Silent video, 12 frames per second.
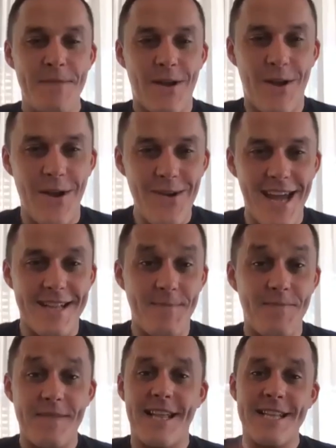All right,
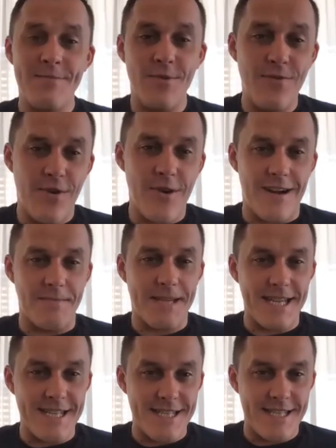let's move forward
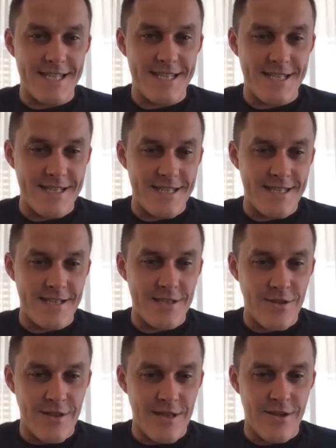because
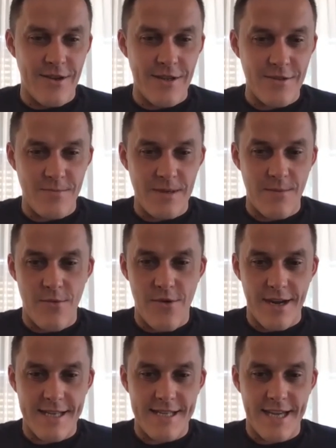it's only going to be
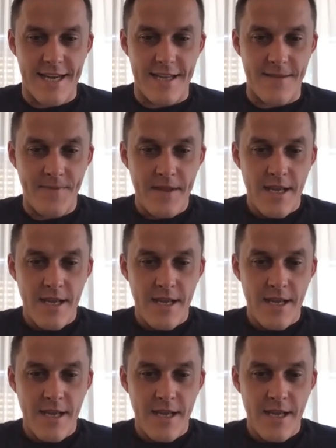more exciting.